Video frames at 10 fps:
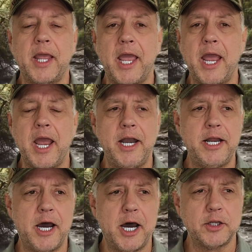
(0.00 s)
And
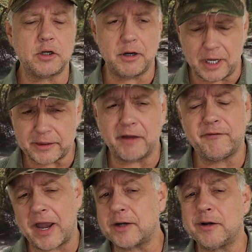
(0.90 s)
turned out that
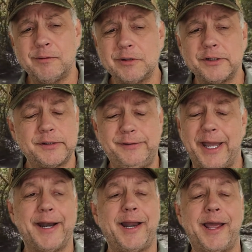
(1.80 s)
factory was just deadly